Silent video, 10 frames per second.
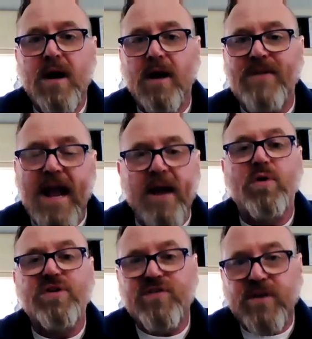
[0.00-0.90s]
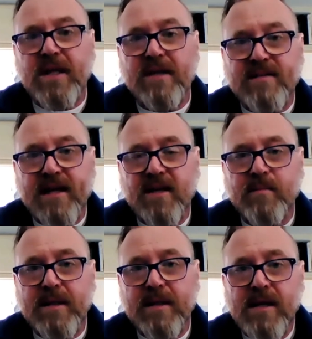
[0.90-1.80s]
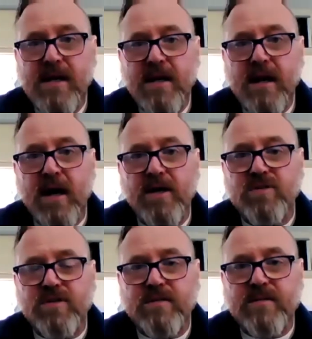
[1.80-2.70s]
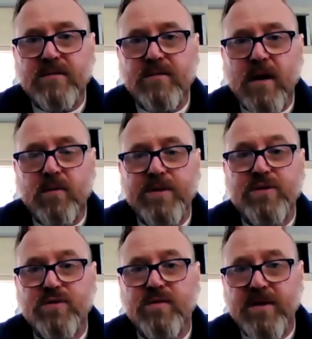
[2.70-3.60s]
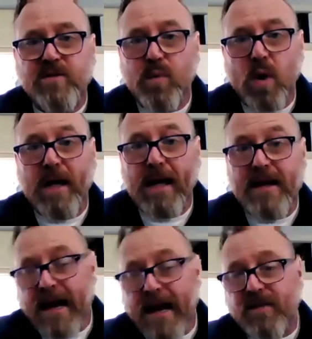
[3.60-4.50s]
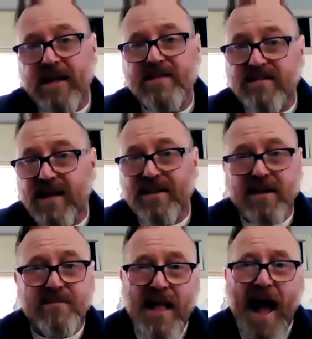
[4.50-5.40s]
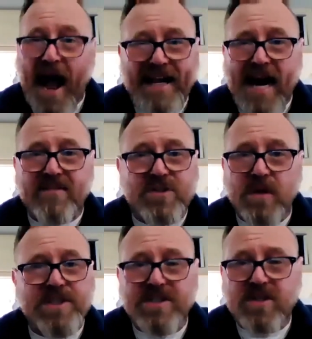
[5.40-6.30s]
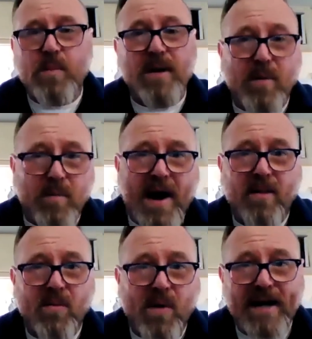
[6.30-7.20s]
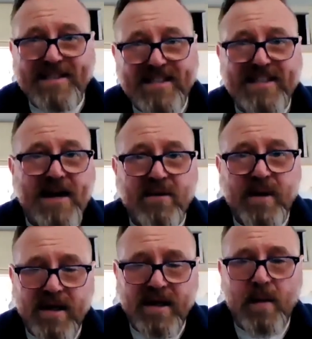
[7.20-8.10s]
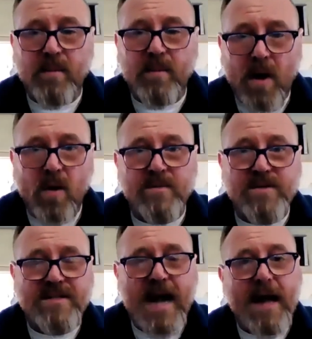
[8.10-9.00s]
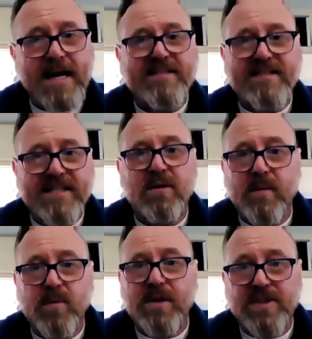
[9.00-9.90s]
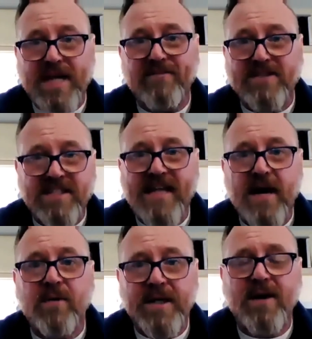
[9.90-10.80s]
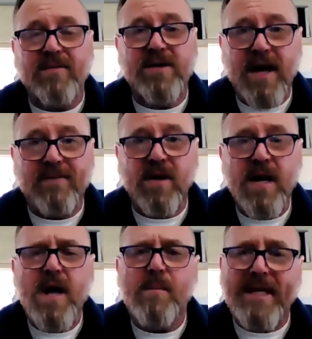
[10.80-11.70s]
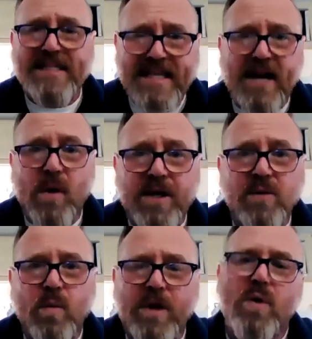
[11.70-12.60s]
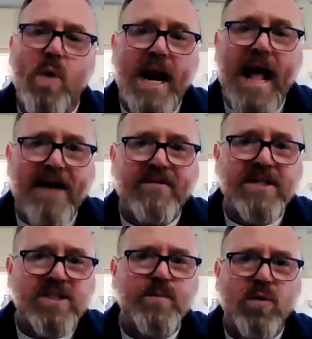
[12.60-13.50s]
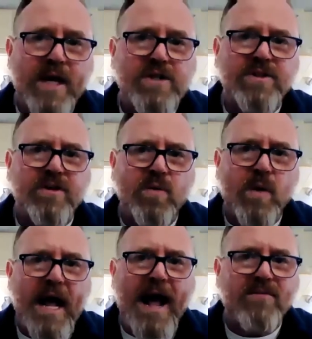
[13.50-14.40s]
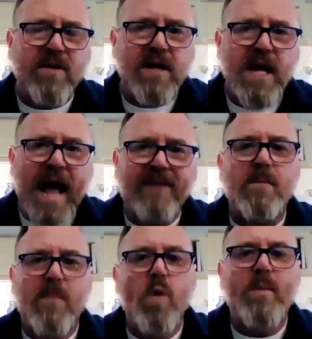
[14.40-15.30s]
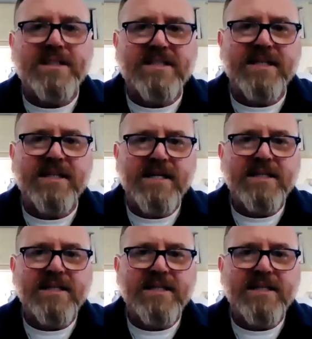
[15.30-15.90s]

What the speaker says: of amorous feelings that could be reduced from this book. And the thing is I think I kind of enjoyed just opening up a bottle of wine and sitting down and reading a couple of poems. It's not necessarily a book that you have to sit down and read cover to cover, but it's there when you want to have an inspiration, or you want to have a moment to